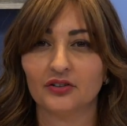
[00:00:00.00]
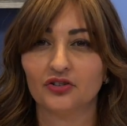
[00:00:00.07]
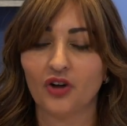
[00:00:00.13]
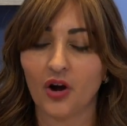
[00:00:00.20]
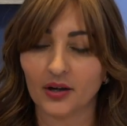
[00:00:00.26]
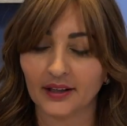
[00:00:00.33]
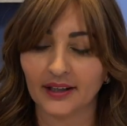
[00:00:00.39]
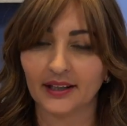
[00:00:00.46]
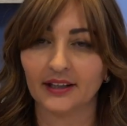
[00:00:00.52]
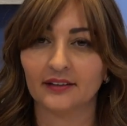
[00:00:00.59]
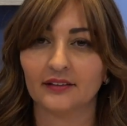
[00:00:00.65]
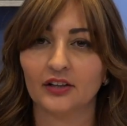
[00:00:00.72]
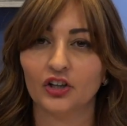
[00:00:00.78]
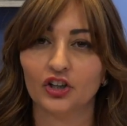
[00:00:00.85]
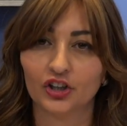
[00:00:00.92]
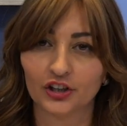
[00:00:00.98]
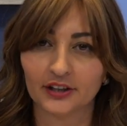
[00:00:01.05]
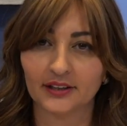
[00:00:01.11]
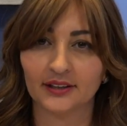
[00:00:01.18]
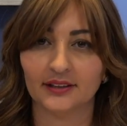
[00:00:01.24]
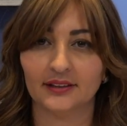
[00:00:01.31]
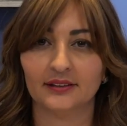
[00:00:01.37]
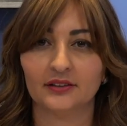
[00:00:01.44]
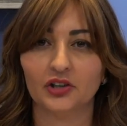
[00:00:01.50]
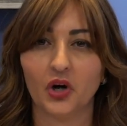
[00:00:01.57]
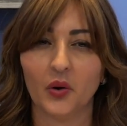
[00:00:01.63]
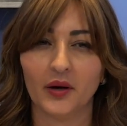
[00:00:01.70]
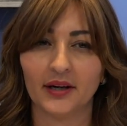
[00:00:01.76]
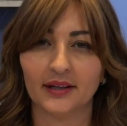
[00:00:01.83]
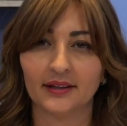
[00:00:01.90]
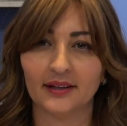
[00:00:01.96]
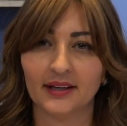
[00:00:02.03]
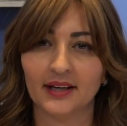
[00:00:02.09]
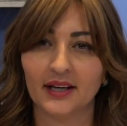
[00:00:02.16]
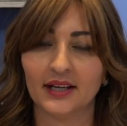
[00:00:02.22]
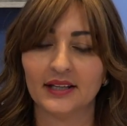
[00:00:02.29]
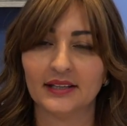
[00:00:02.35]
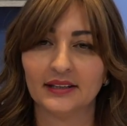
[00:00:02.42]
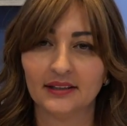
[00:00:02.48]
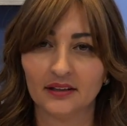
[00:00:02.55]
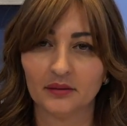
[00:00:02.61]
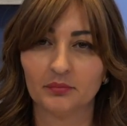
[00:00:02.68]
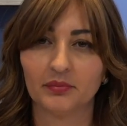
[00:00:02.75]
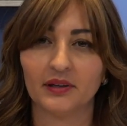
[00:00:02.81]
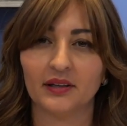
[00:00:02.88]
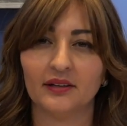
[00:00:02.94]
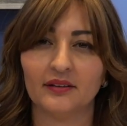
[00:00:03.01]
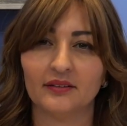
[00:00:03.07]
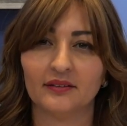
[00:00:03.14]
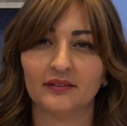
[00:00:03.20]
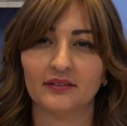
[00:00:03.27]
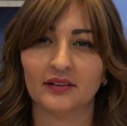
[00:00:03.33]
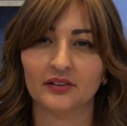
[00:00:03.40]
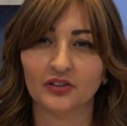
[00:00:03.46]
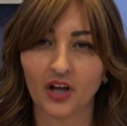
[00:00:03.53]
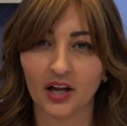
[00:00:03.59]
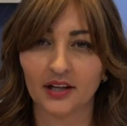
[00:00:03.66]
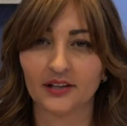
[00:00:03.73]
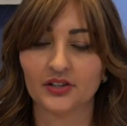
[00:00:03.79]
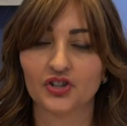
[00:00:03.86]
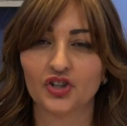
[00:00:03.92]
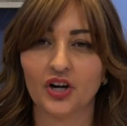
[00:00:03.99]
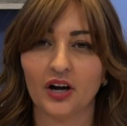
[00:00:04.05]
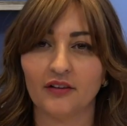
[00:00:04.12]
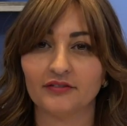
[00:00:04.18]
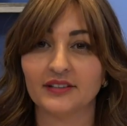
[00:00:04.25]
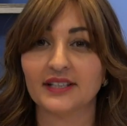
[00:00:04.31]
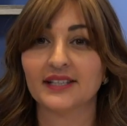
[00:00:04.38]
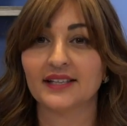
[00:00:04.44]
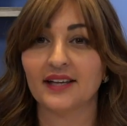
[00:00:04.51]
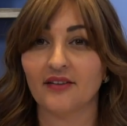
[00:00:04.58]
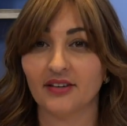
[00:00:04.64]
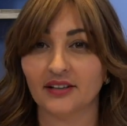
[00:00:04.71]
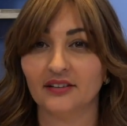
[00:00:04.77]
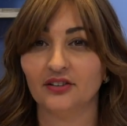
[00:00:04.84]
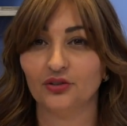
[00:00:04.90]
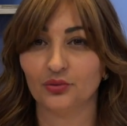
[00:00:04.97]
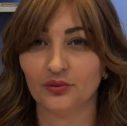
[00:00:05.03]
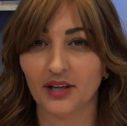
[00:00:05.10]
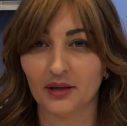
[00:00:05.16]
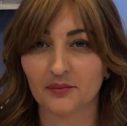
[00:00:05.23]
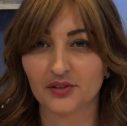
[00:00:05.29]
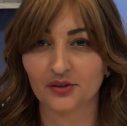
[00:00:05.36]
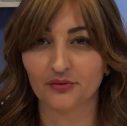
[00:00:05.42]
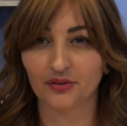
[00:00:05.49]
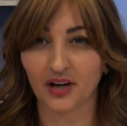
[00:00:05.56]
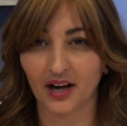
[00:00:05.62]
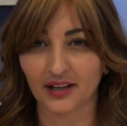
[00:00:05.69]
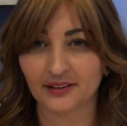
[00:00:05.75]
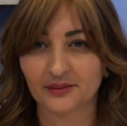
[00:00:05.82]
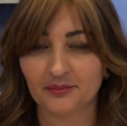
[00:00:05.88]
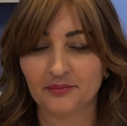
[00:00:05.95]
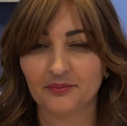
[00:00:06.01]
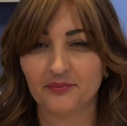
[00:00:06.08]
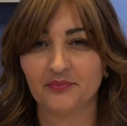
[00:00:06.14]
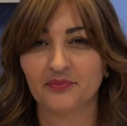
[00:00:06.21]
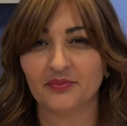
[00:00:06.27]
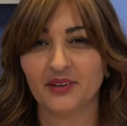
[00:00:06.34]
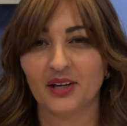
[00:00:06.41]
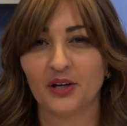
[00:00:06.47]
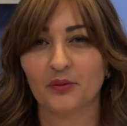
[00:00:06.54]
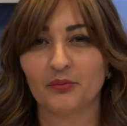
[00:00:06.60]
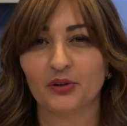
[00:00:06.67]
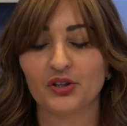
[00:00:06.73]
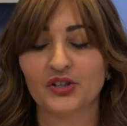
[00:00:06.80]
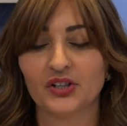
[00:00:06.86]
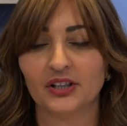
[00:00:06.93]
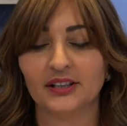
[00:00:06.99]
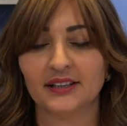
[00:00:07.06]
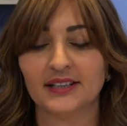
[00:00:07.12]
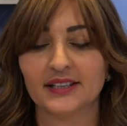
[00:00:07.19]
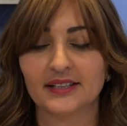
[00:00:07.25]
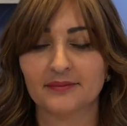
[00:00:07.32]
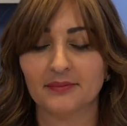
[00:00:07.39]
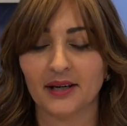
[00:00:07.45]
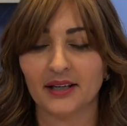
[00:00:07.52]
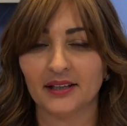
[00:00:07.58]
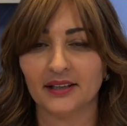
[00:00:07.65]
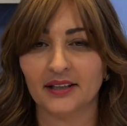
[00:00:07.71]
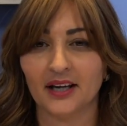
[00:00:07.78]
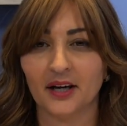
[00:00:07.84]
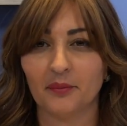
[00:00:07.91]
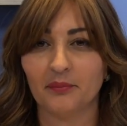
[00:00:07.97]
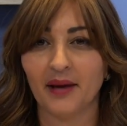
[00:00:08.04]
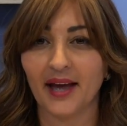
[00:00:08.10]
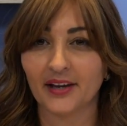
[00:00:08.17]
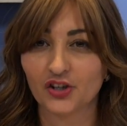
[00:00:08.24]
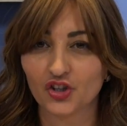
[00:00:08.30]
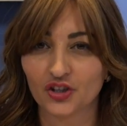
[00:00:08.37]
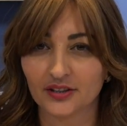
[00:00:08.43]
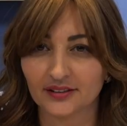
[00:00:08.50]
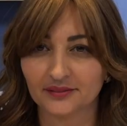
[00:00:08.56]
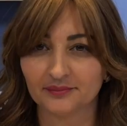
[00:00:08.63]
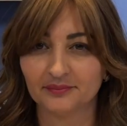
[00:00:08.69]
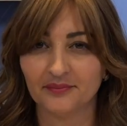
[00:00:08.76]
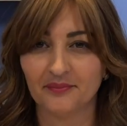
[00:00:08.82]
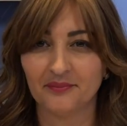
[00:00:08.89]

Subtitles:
talking, learning, going deep in the knowledge of the 72 names of God. Personally, it's my passion